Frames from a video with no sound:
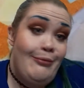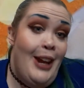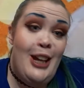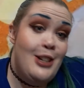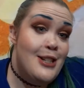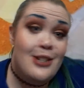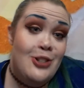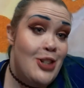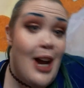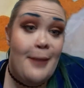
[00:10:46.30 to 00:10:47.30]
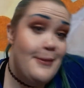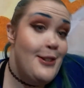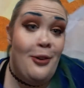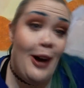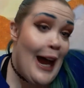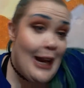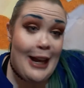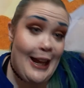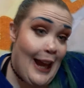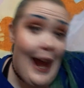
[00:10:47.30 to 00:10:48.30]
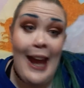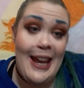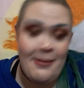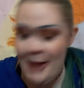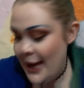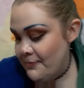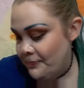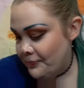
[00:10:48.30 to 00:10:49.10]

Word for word: it does its job, so I, I ain't mad.